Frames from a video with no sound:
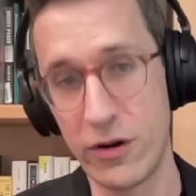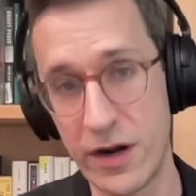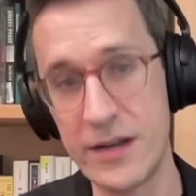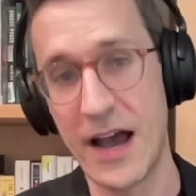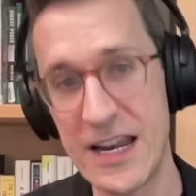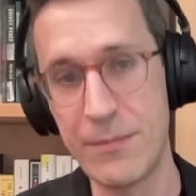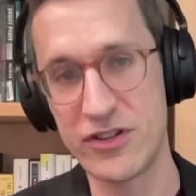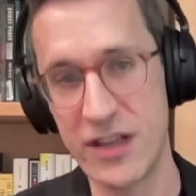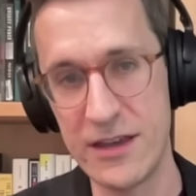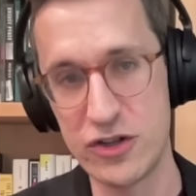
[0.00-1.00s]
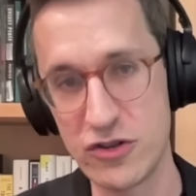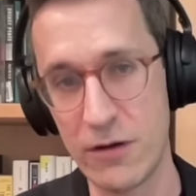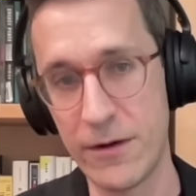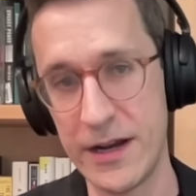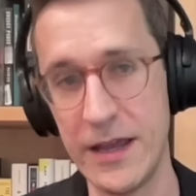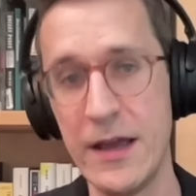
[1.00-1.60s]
her on 90% of the issues already.